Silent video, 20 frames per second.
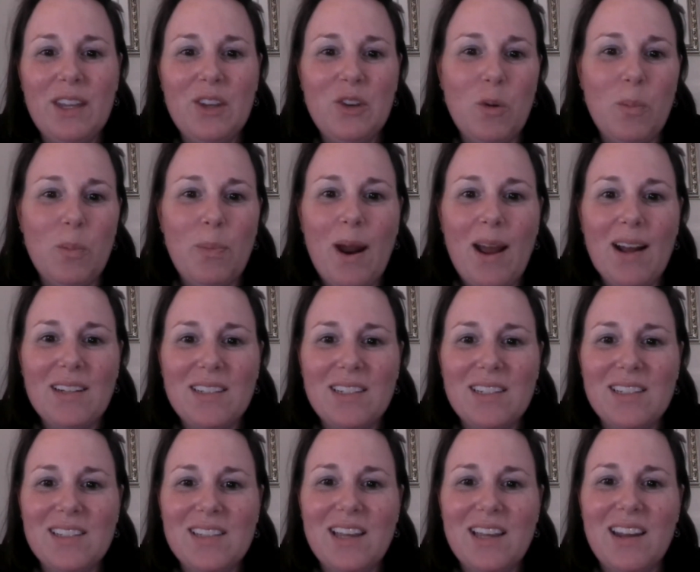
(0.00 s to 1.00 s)
in your
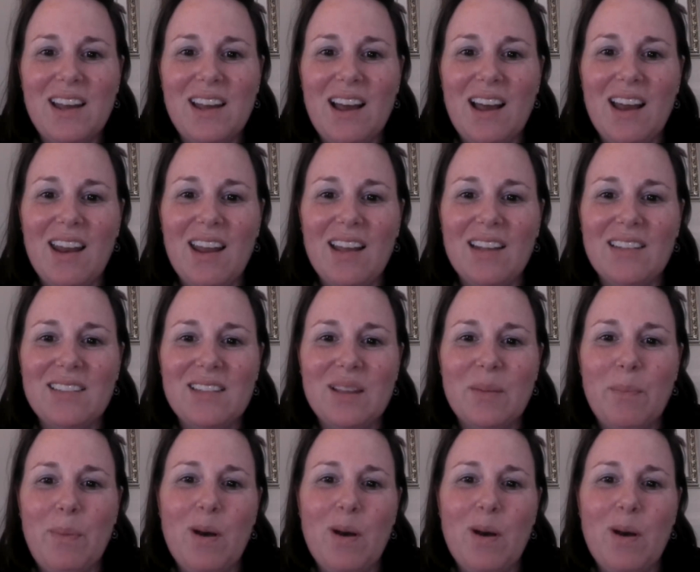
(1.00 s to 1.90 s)
practice that highlights the